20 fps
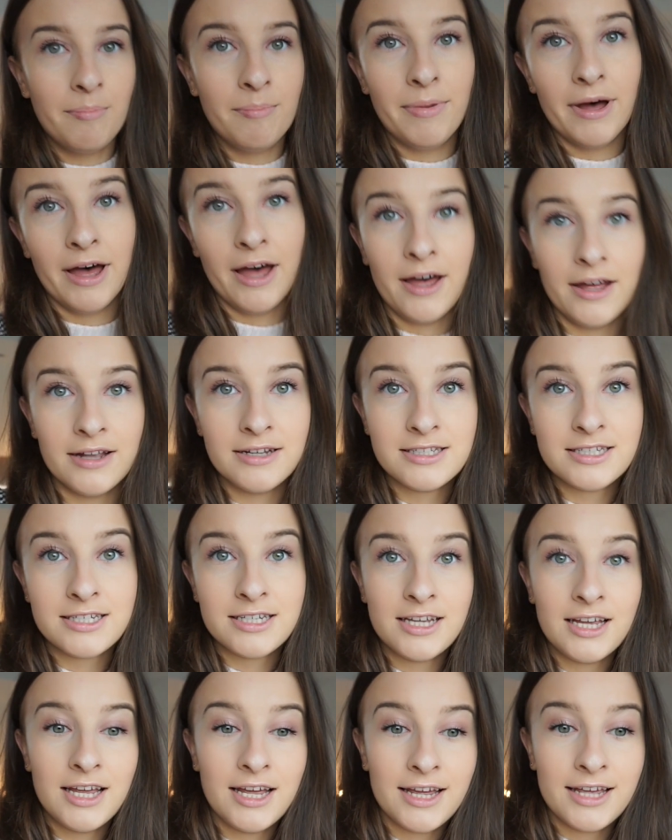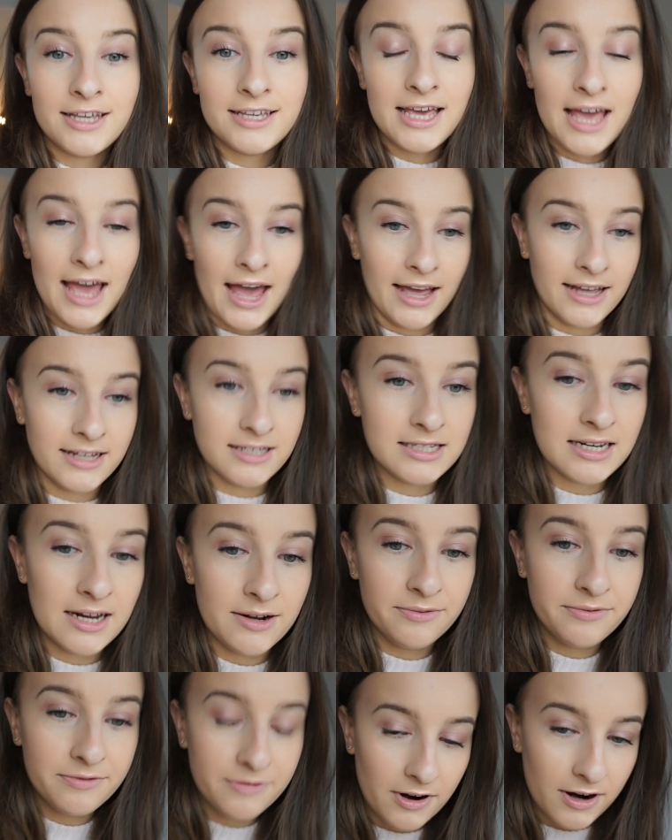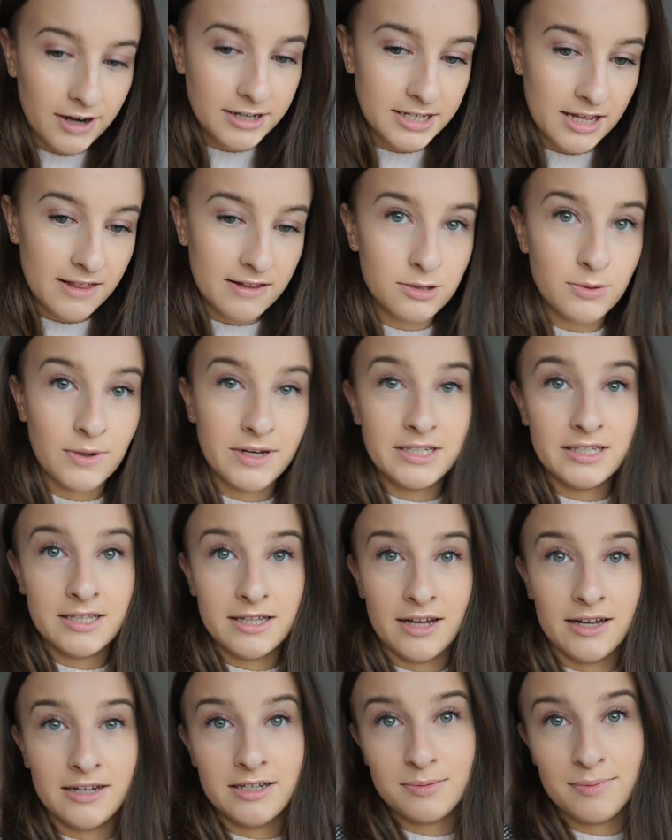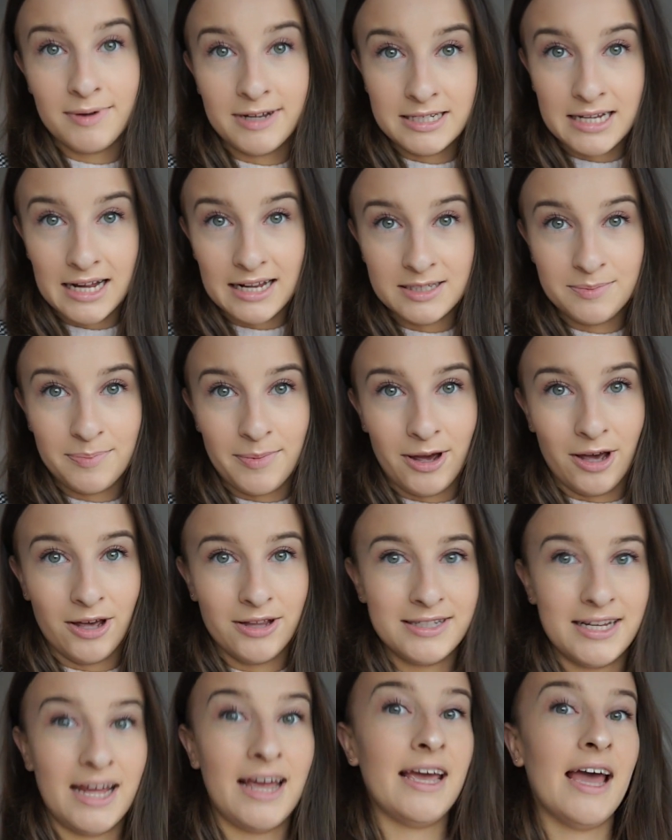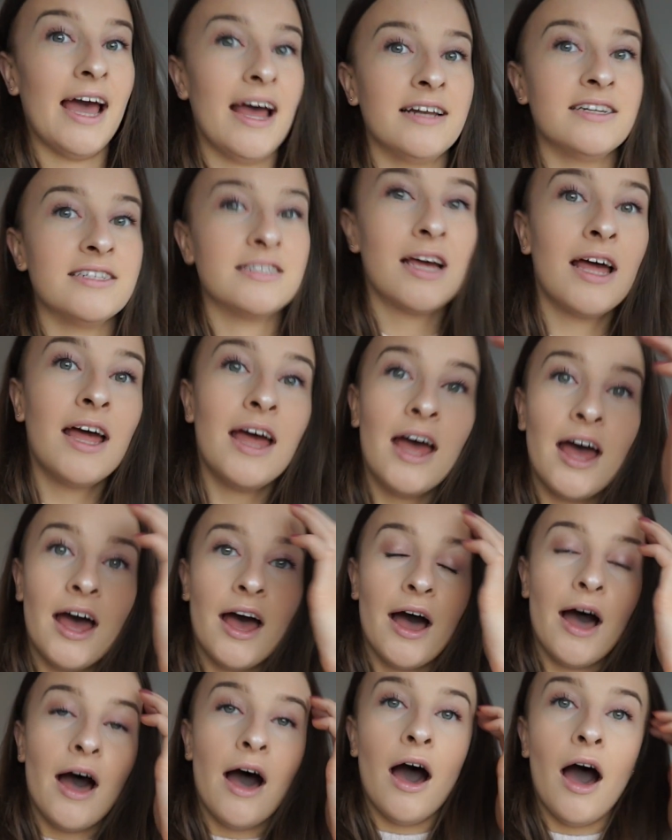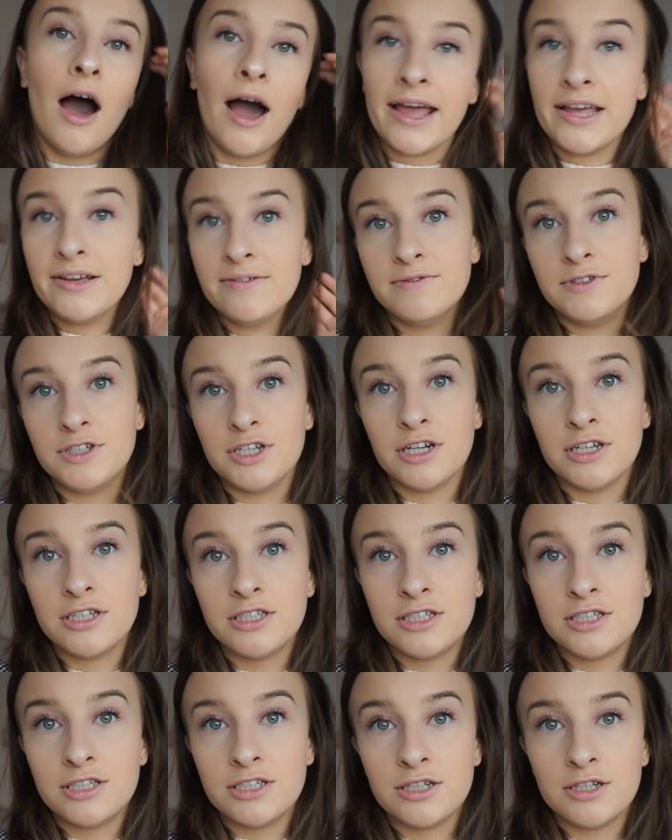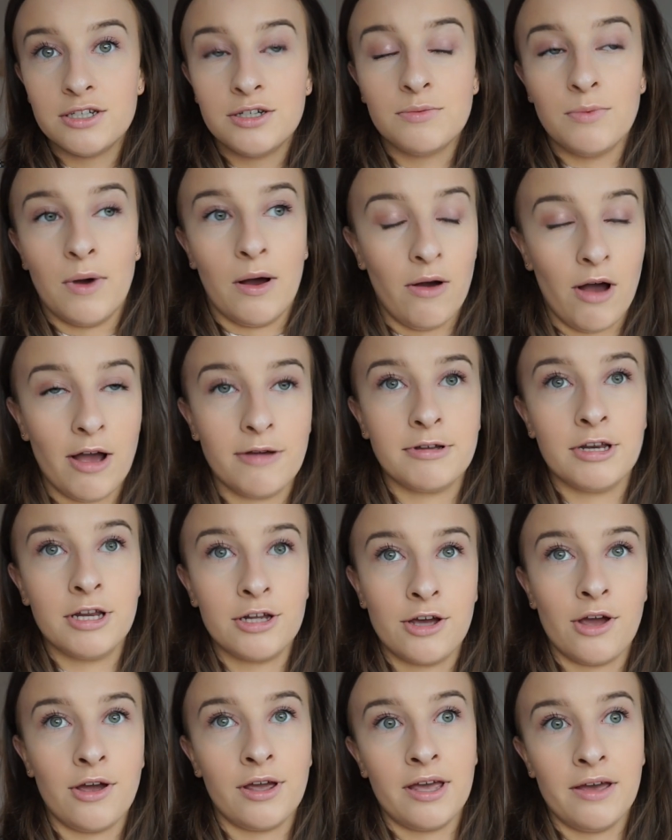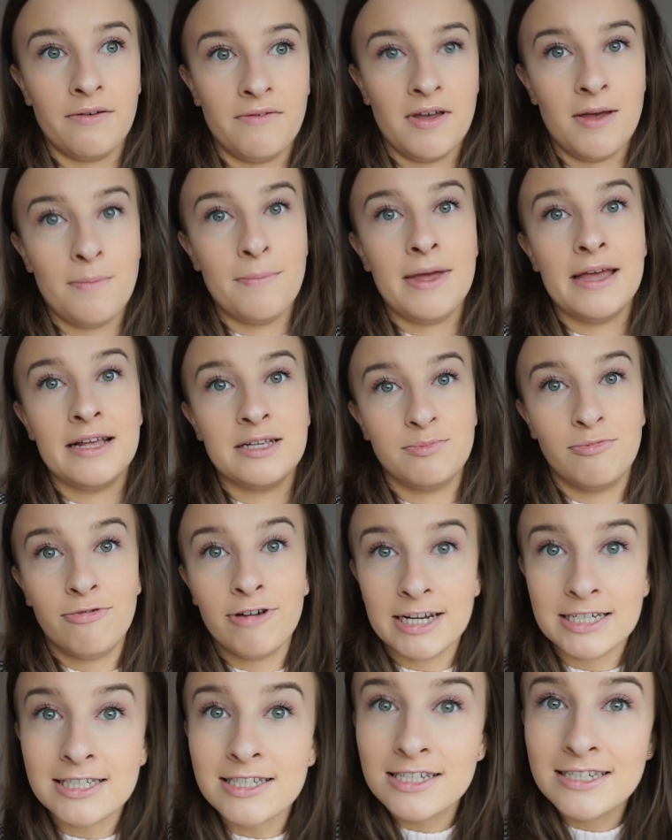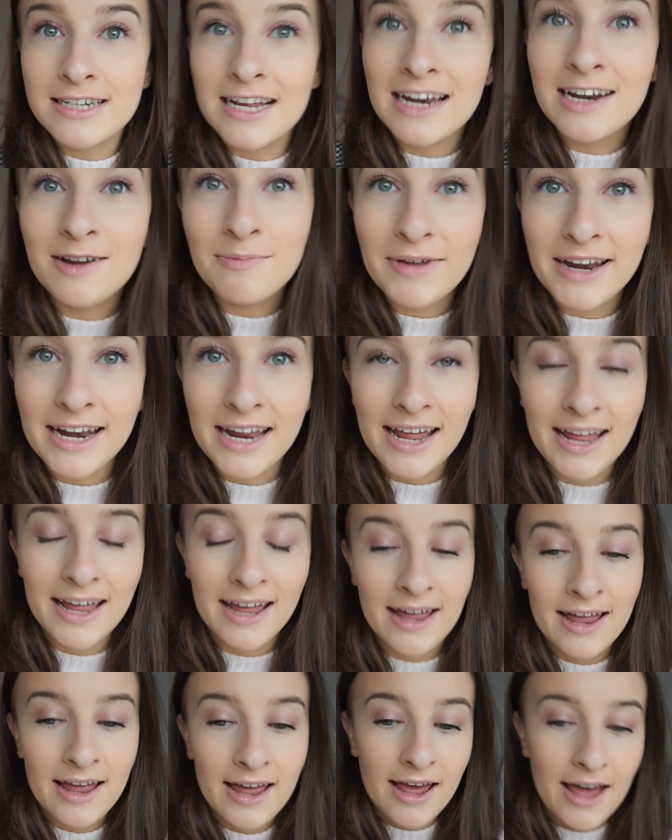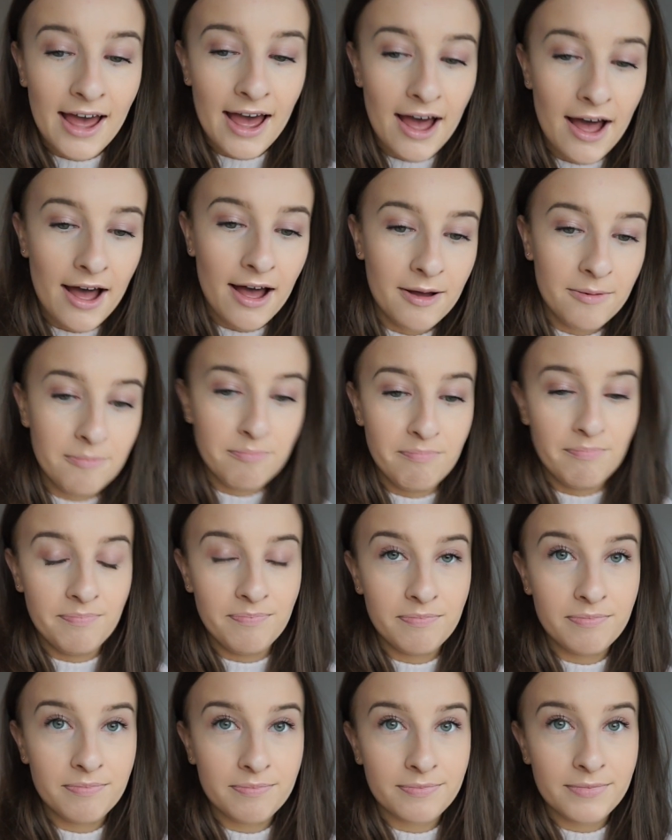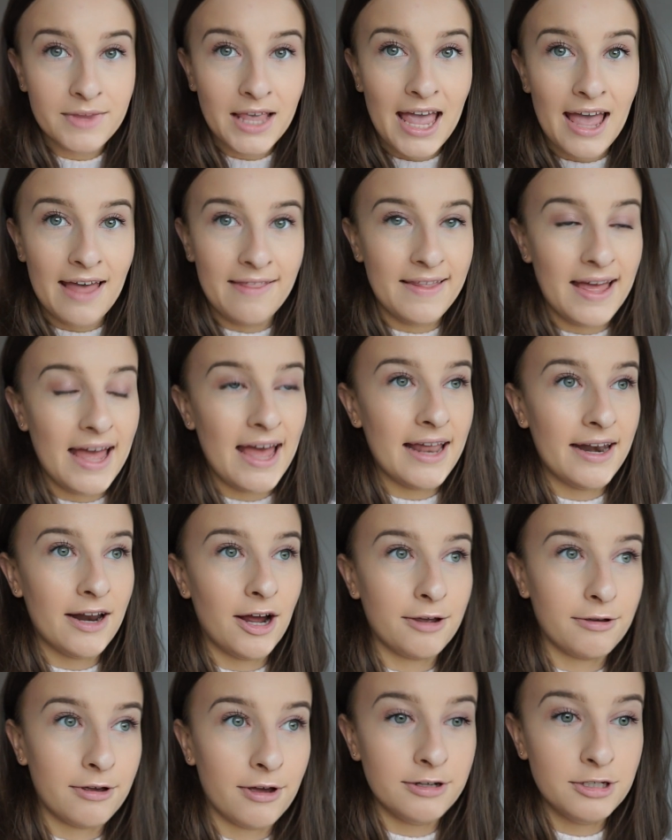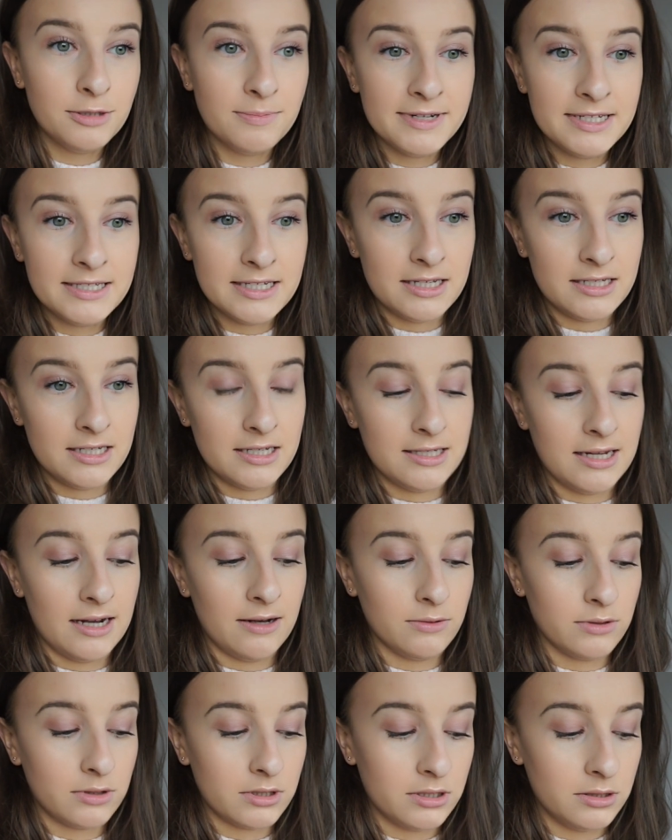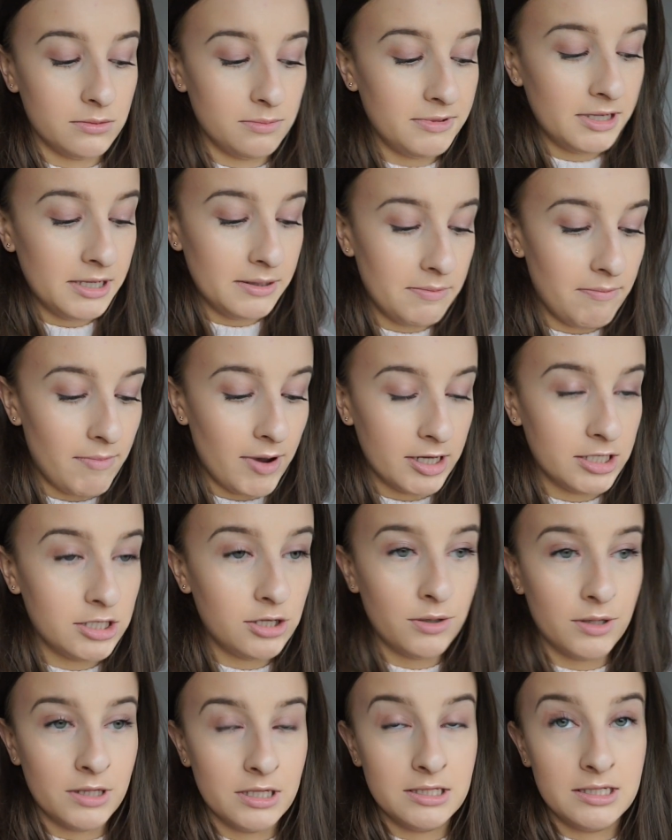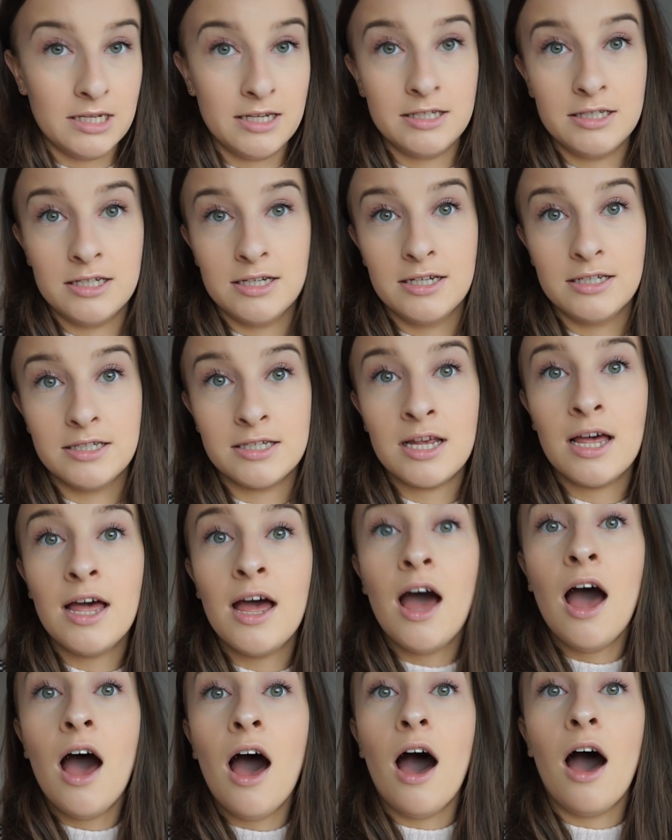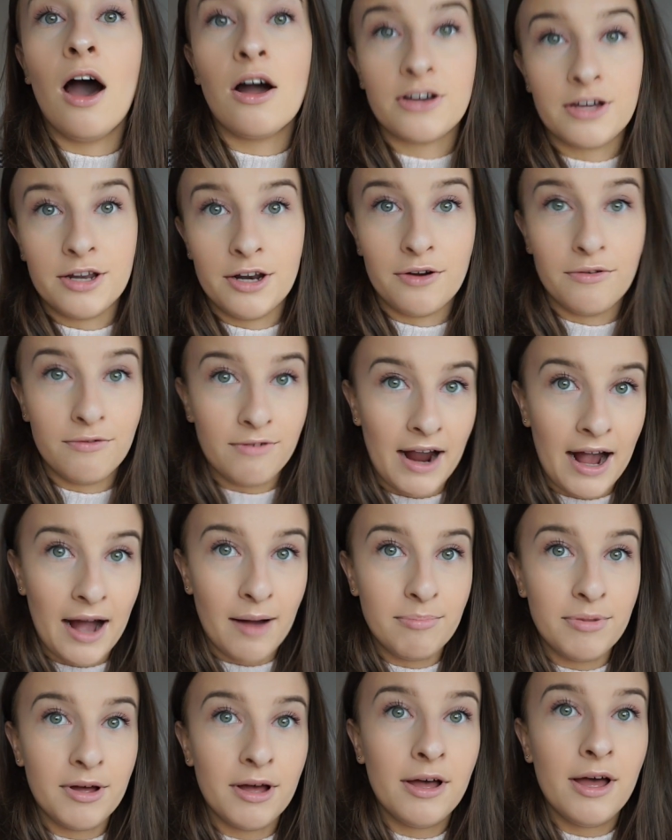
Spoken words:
But yeah, it's now Friday the 23rd, it's my dad's birthday, and I'm gonna go and give him his present in a minute. And then I'm going to my sister's house, because me and my two other sisters are gonna wrap